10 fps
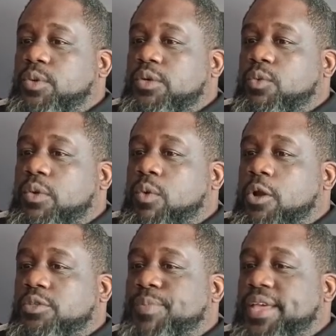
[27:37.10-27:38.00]
what
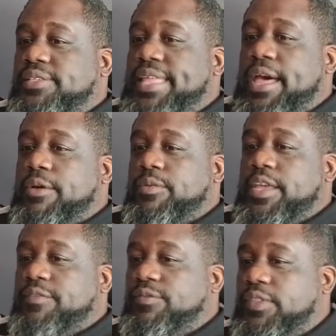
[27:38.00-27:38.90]
works best. Now,
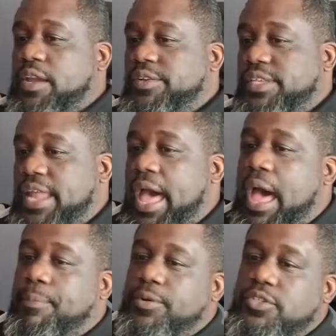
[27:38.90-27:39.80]
if there's an
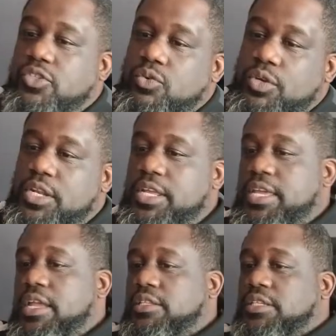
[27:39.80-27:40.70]

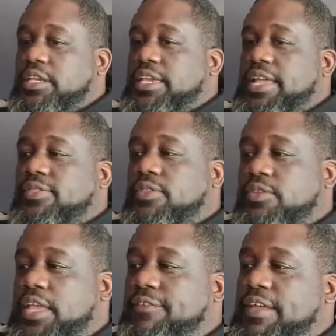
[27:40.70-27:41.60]
opportunity to get
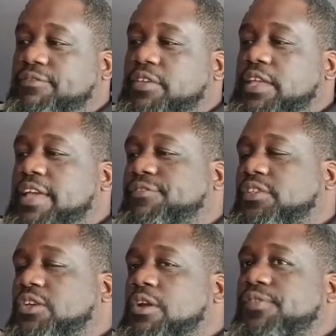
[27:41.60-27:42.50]
if the
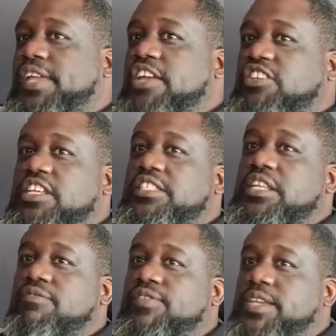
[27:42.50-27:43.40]
certification is an
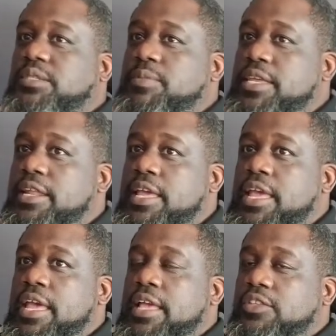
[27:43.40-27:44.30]
investment
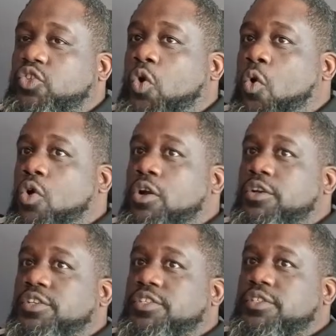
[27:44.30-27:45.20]

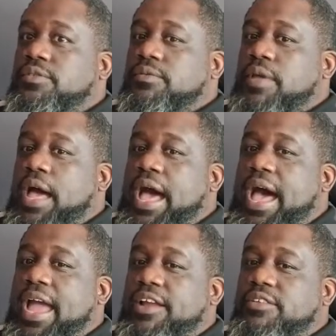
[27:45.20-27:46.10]
towards a
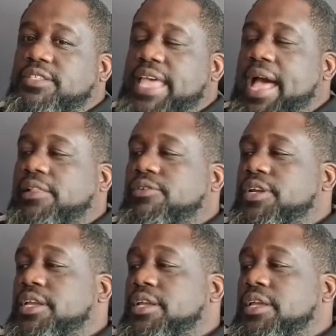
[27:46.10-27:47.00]
higher
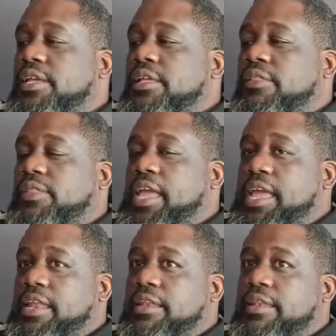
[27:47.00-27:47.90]
salary,
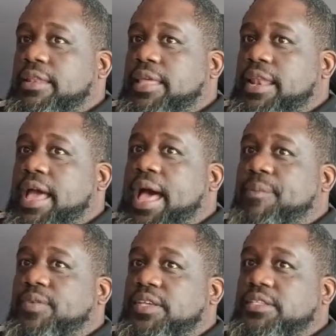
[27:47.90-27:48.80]
then
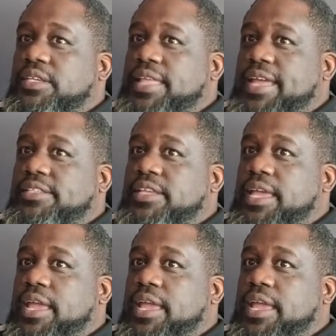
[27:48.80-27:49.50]
obviously that's